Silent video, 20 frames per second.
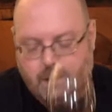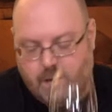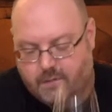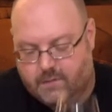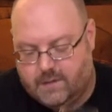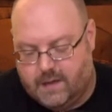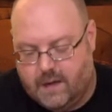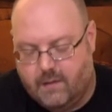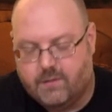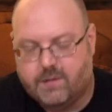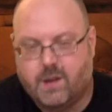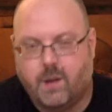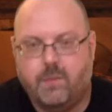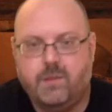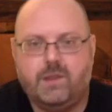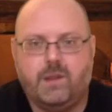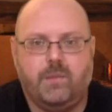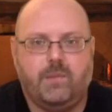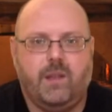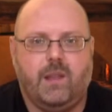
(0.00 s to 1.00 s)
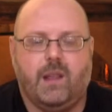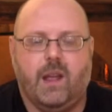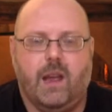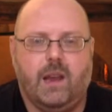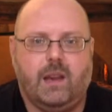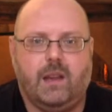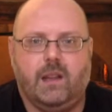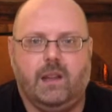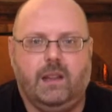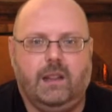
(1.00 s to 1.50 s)
I am say it was almost something
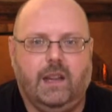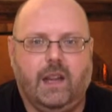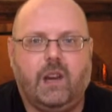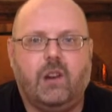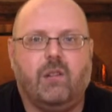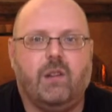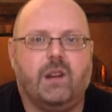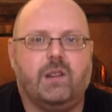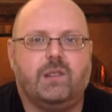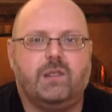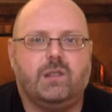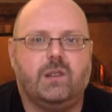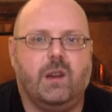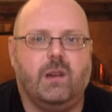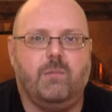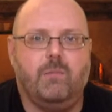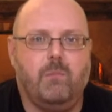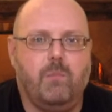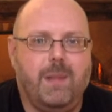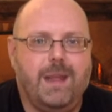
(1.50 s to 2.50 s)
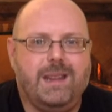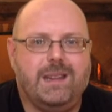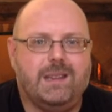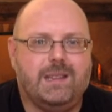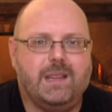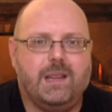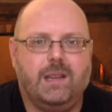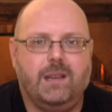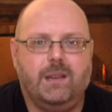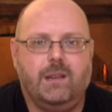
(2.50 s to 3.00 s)
like licorice and
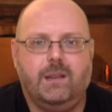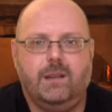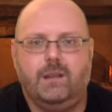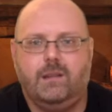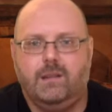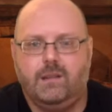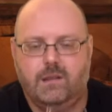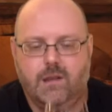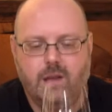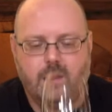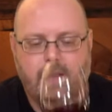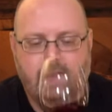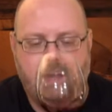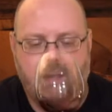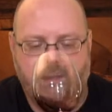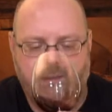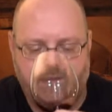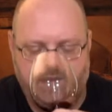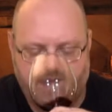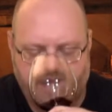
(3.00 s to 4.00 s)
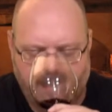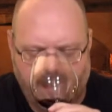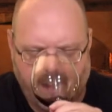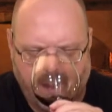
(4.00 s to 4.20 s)
mint to that